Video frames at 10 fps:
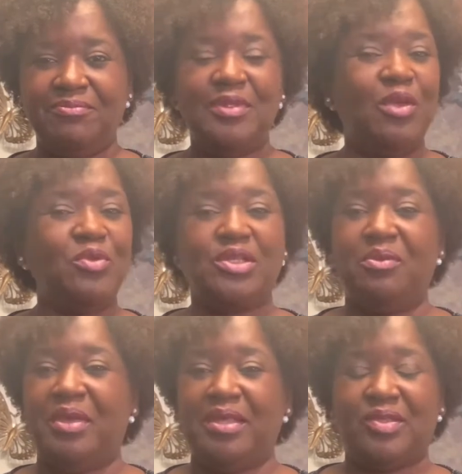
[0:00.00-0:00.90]
It was an
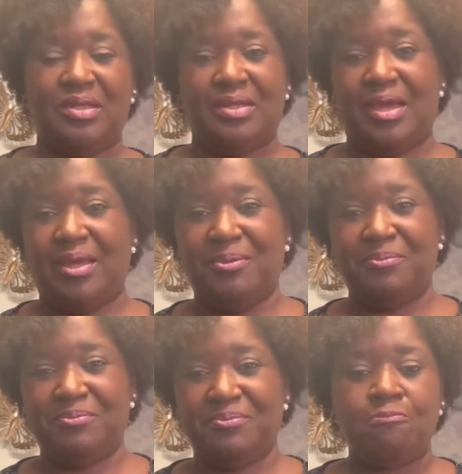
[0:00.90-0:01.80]
amazing day.
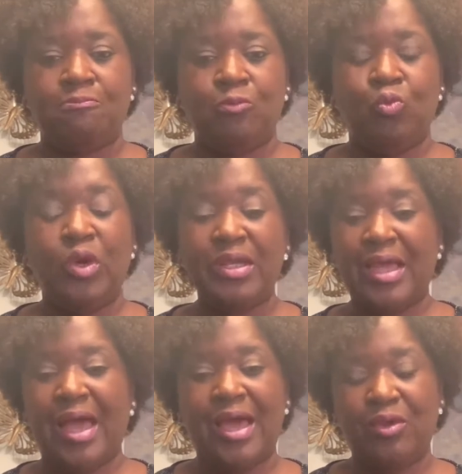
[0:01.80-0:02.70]
What
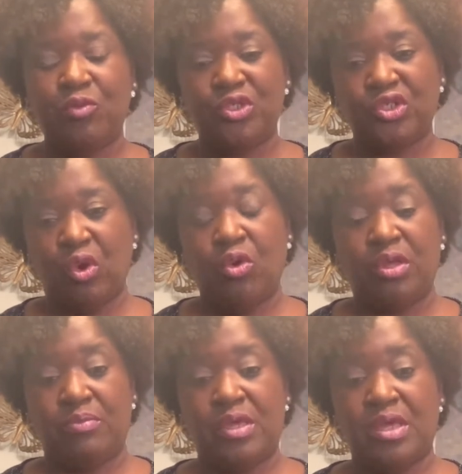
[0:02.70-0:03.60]
God was
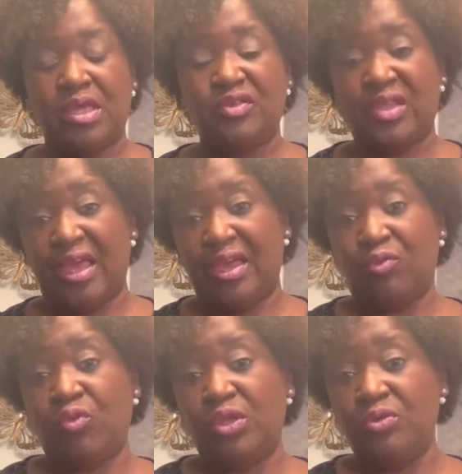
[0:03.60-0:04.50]
showing me is that
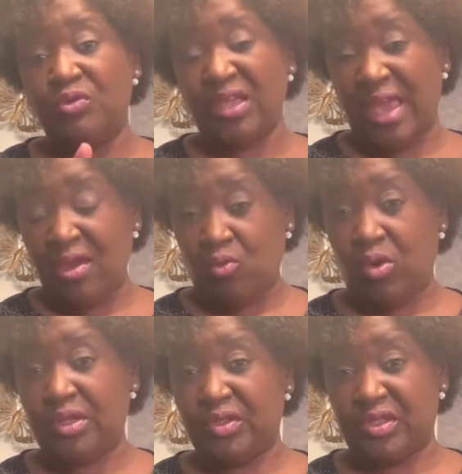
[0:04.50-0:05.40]
when you take
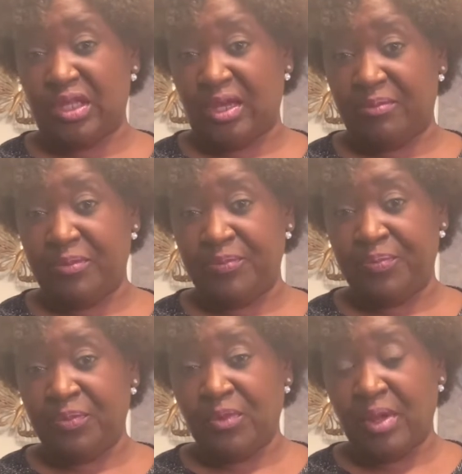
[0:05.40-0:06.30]
one step,
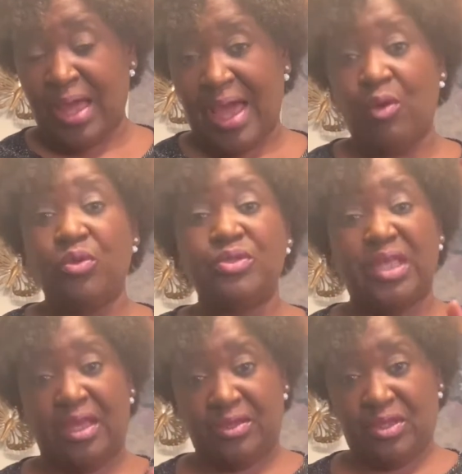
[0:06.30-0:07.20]
I will
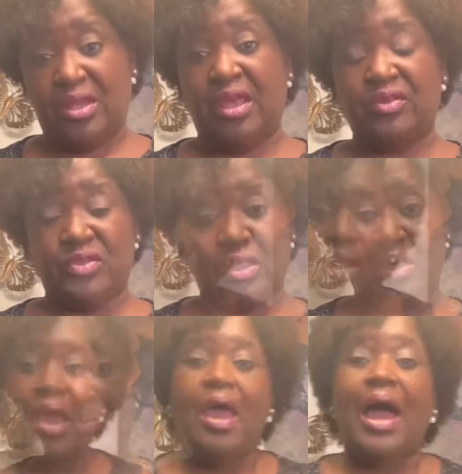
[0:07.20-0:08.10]
take the next
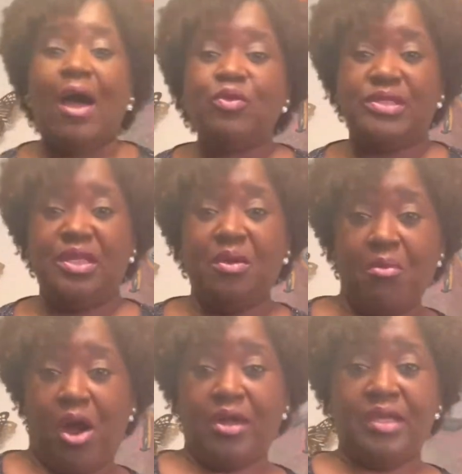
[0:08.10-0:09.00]
step. I was in the
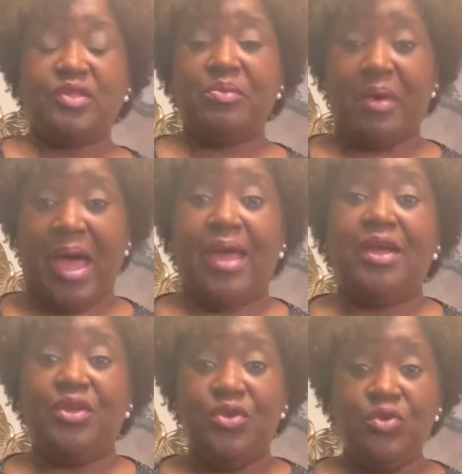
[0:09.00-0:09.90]
market to buy
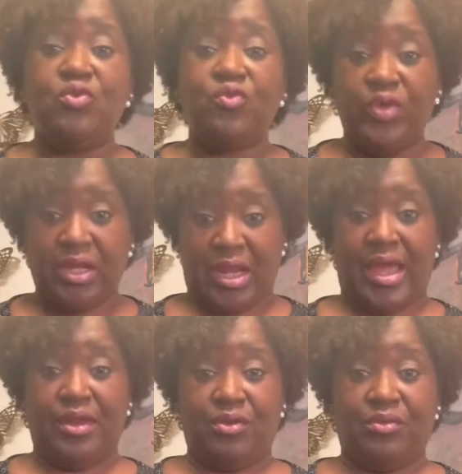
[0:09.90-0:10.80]
a new
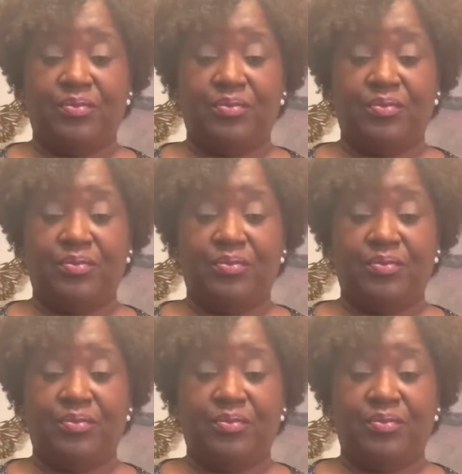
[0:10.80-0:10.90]
recliner.